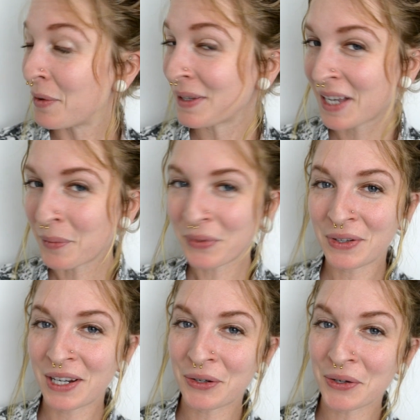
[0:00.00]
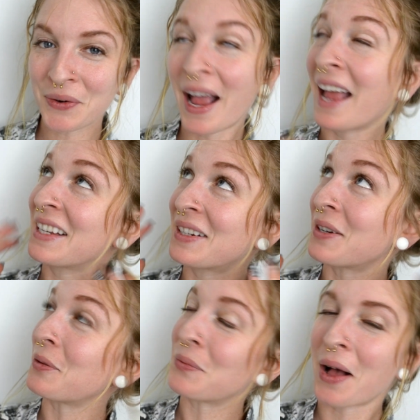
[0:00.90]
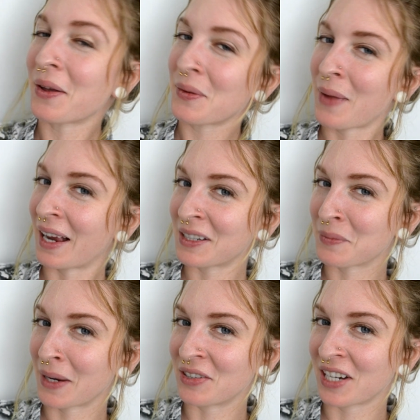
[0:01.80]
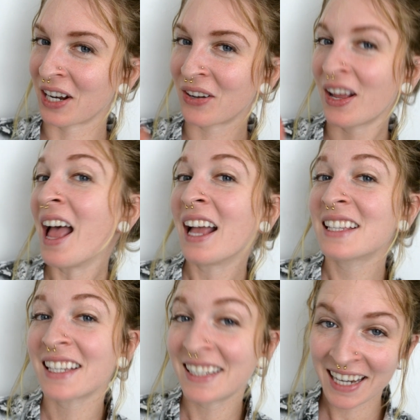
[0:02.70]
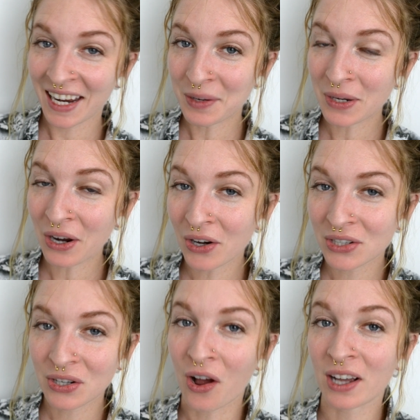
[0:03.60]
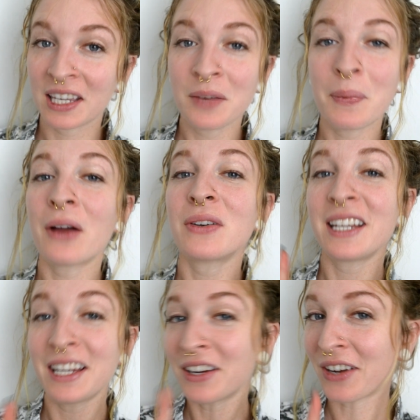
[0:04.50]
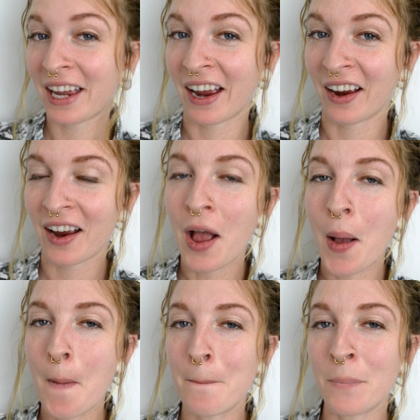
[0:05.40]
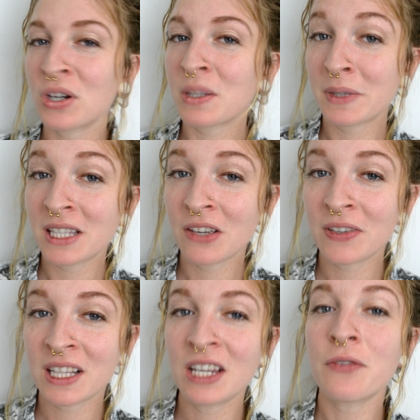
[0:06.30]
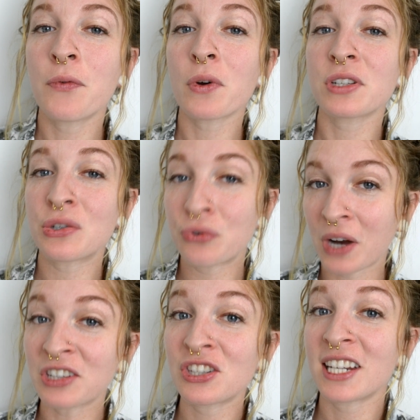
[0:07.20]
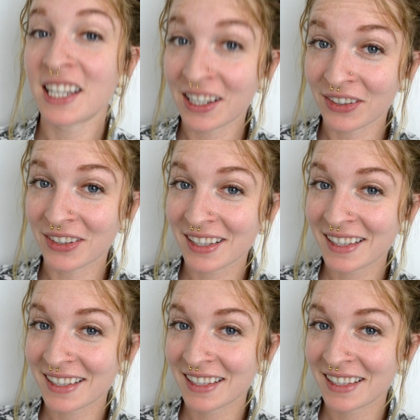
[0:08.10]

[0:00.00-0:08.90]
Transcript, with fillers: What's up, Kootie Crew, and welcome back to my channel. Today we are talking about ear care, more specifically for stretched ears.